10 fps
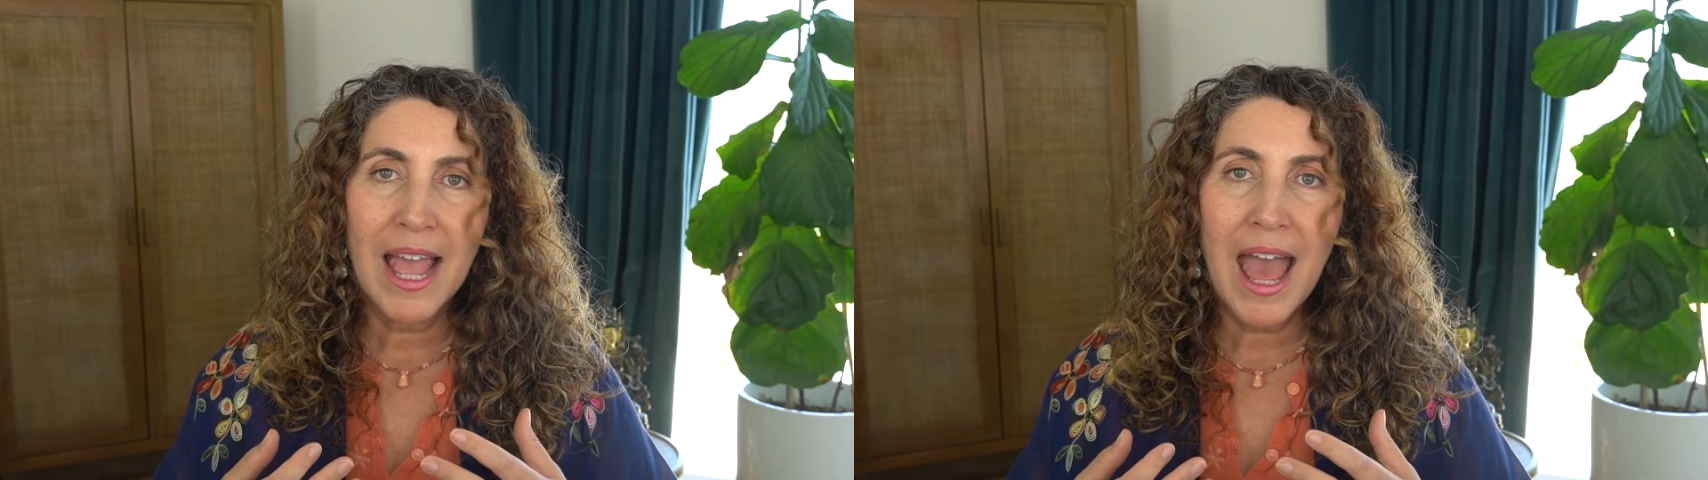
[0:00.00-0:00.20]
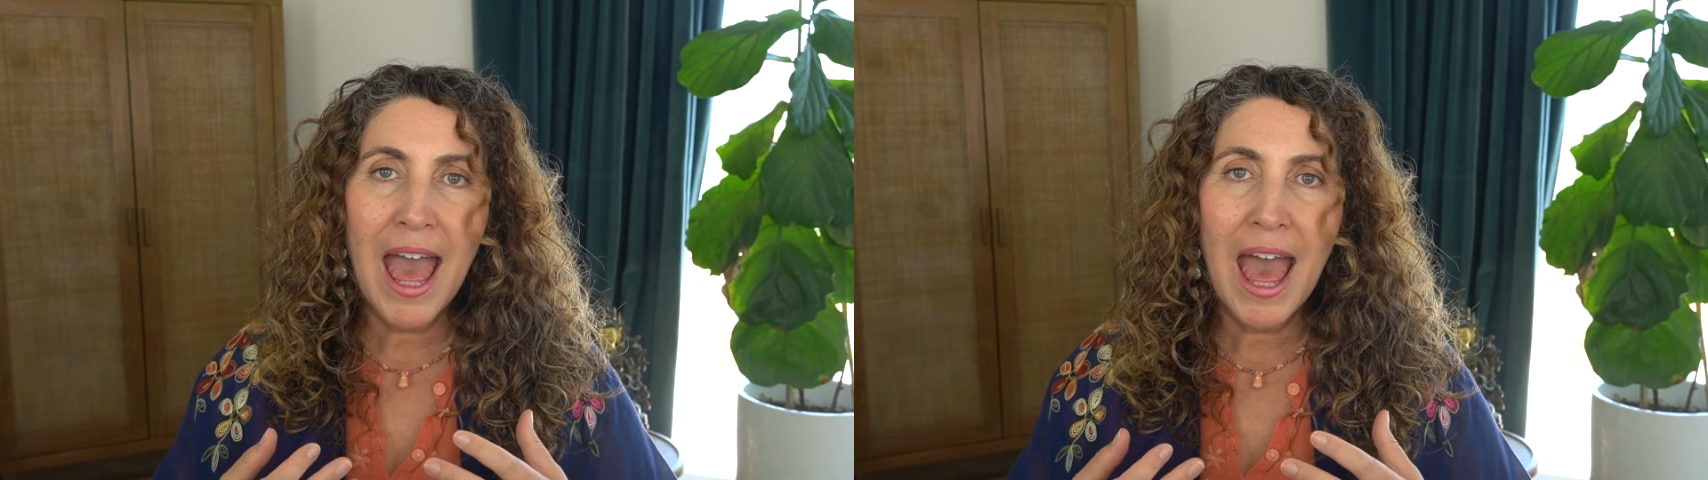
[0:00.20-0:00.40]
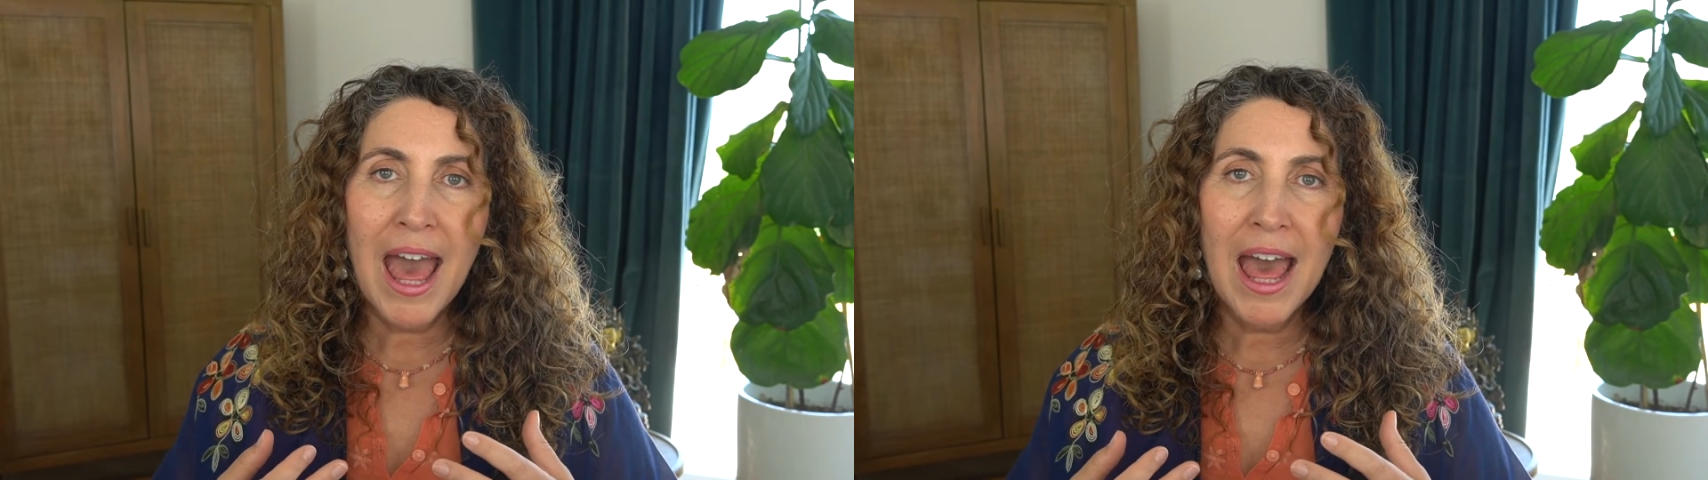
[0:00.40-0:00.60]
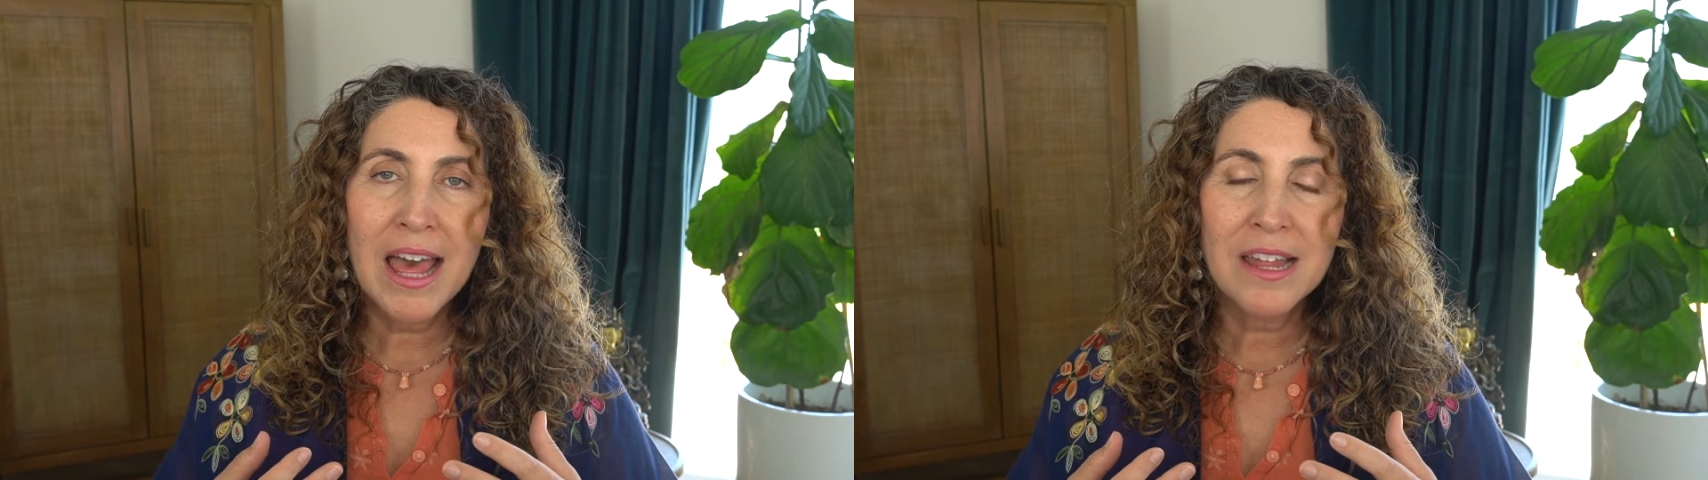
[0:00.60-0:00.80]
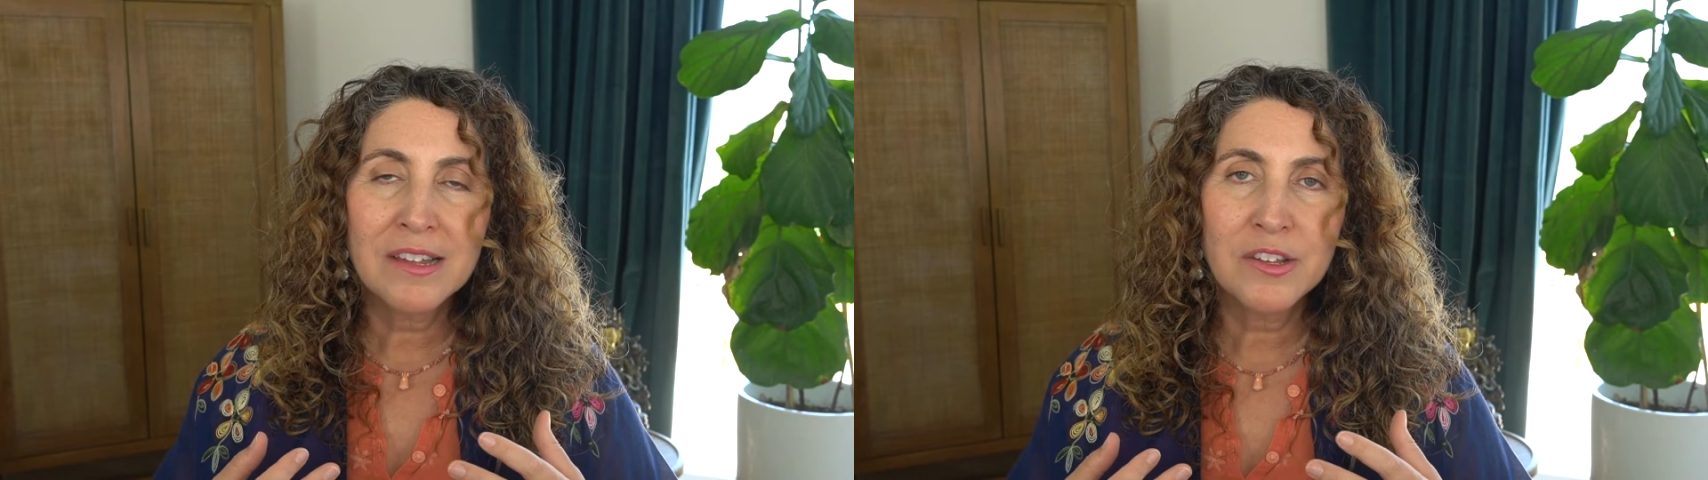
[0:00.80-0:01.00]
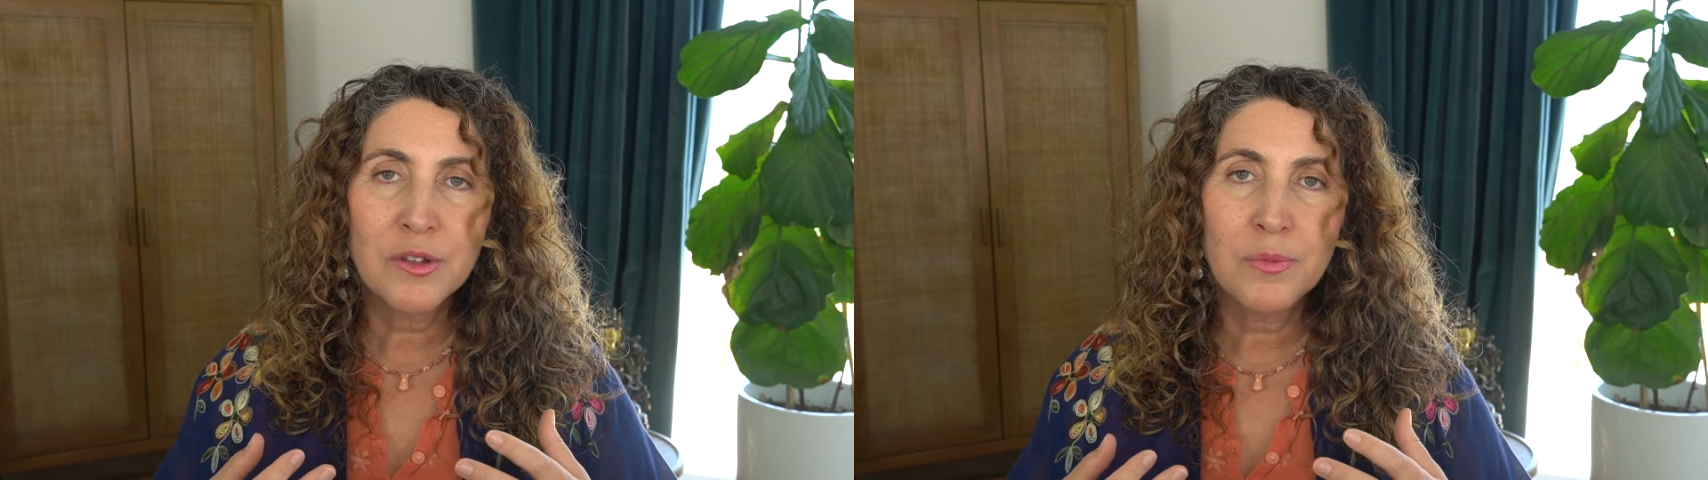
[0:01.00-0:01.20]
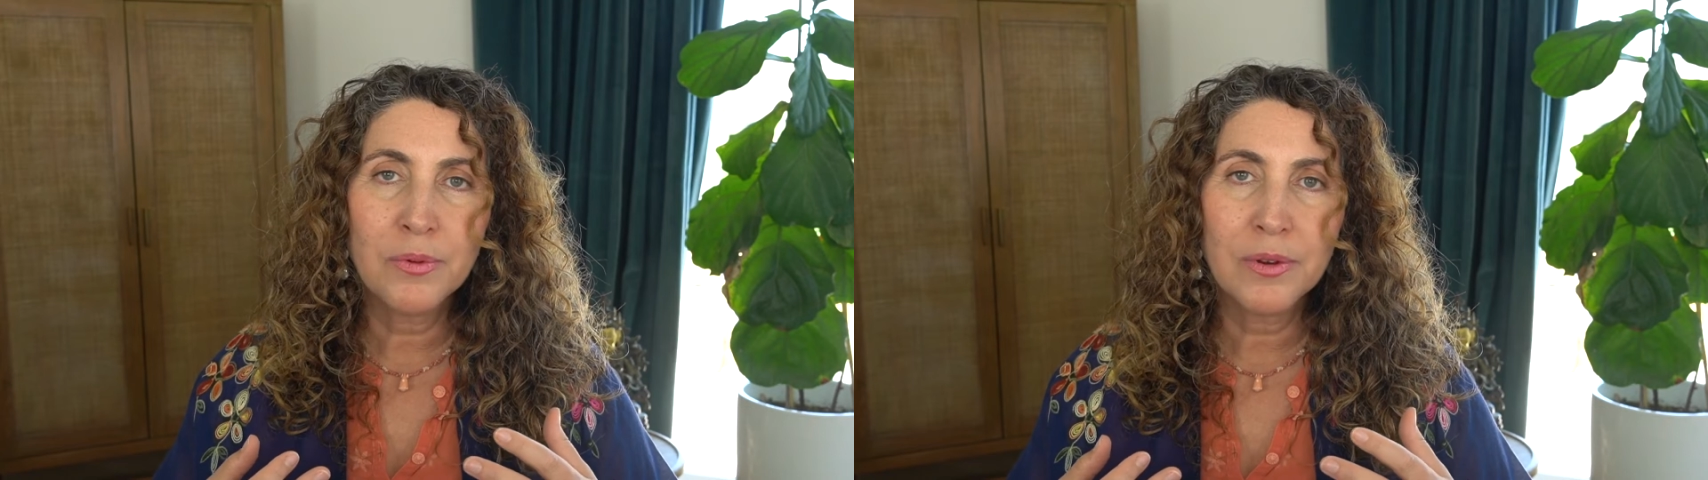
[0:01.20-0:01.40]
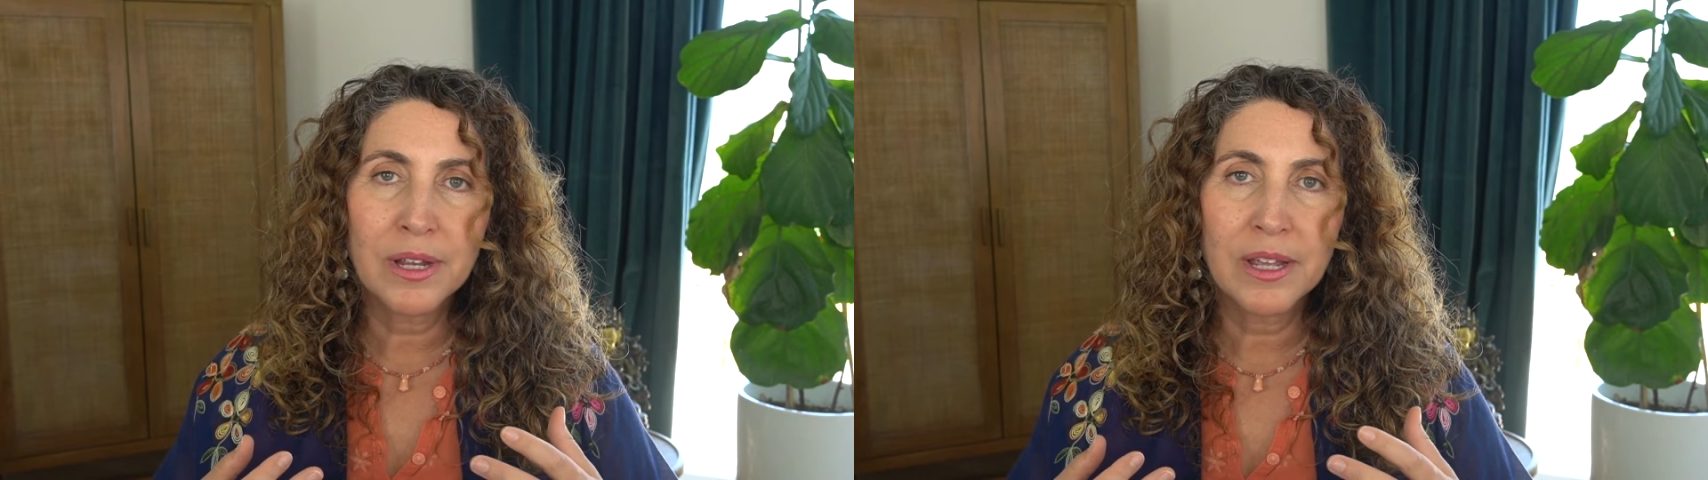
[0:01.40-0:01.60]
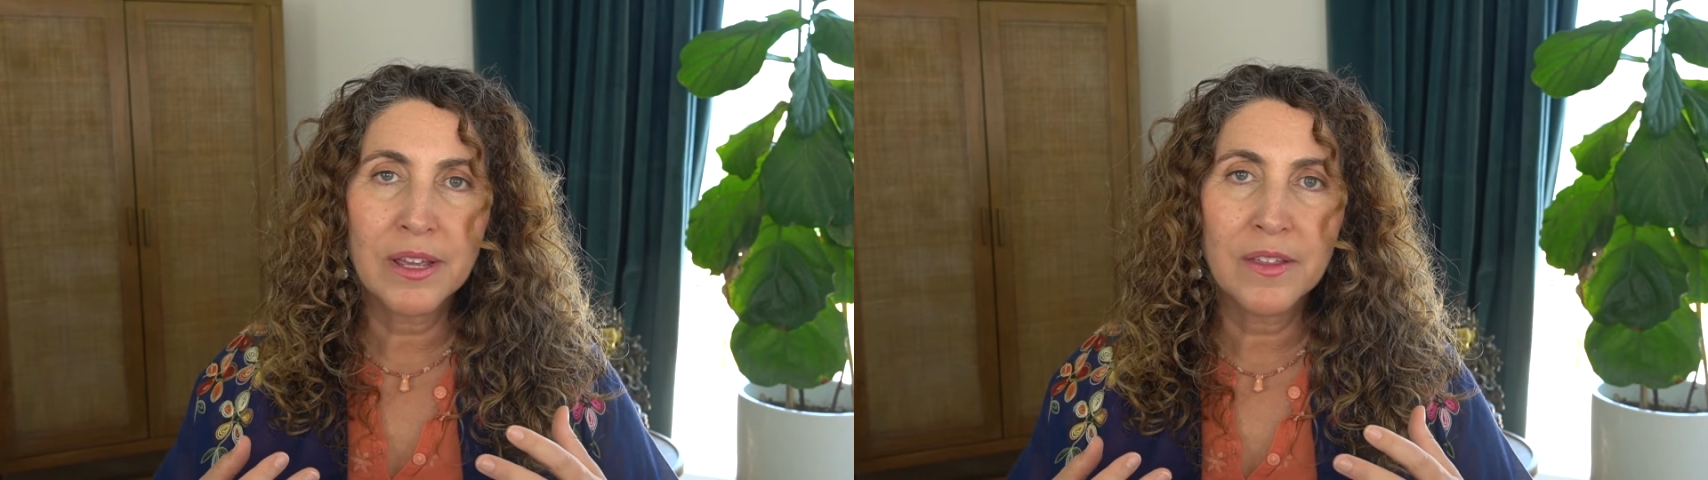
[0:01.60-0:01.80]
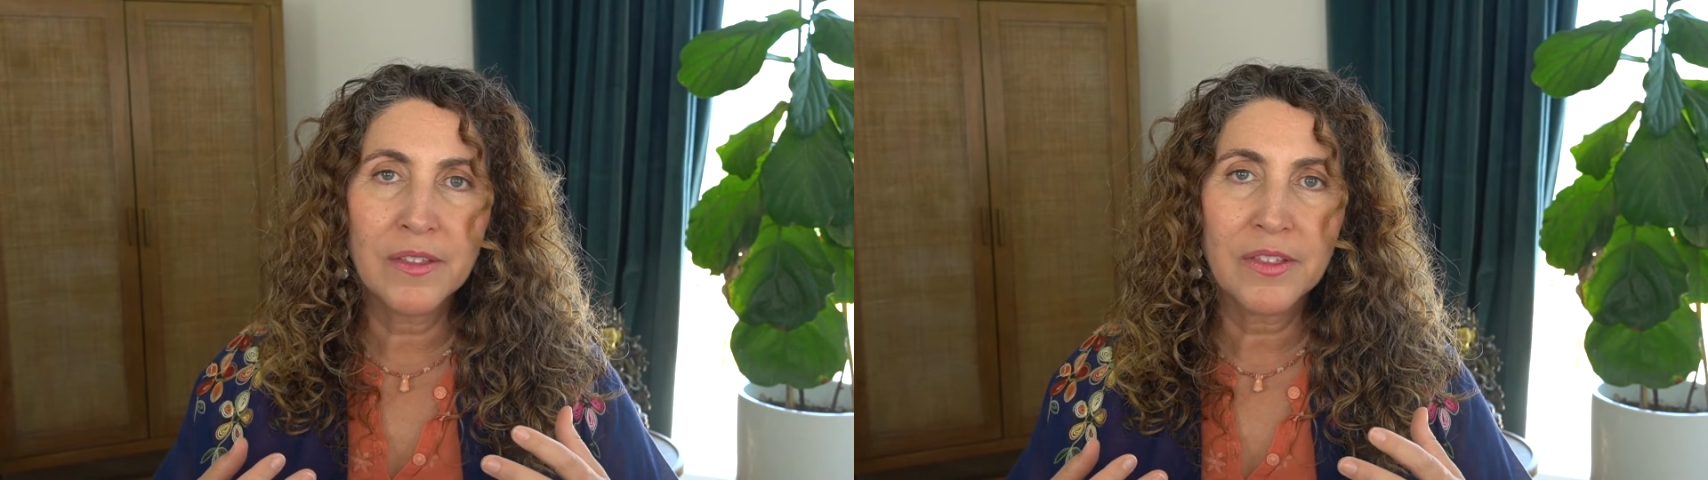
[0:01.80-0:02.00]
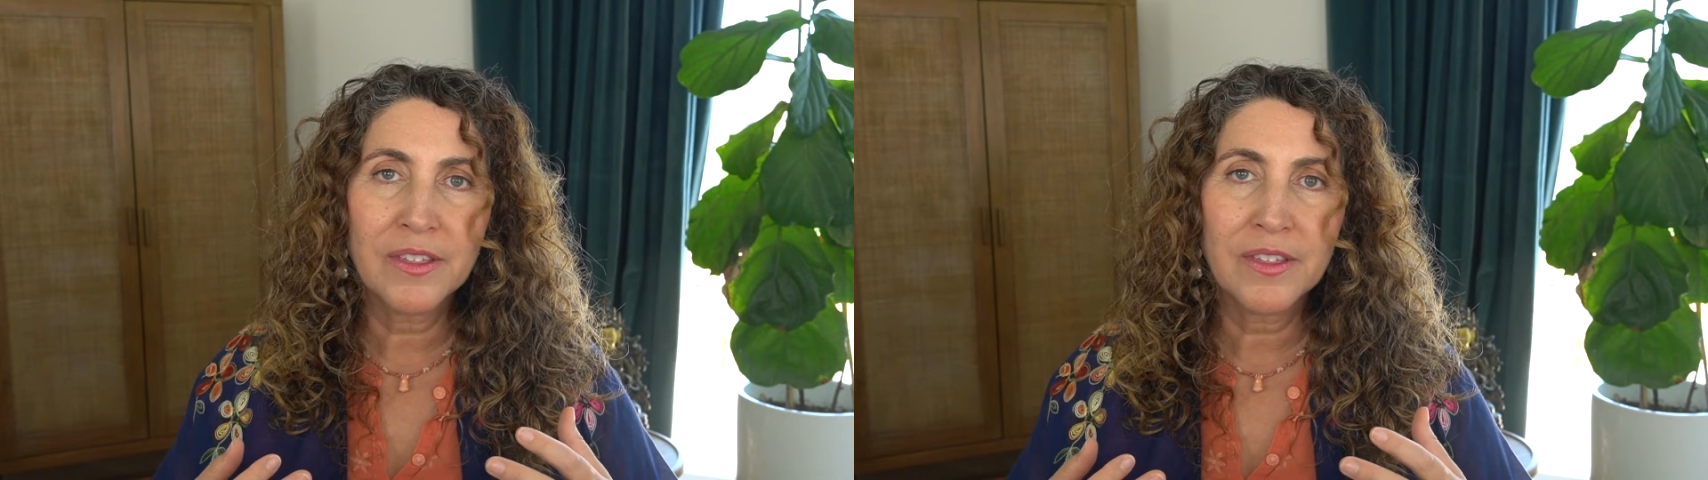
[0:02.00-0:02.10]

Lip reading: As you breathe,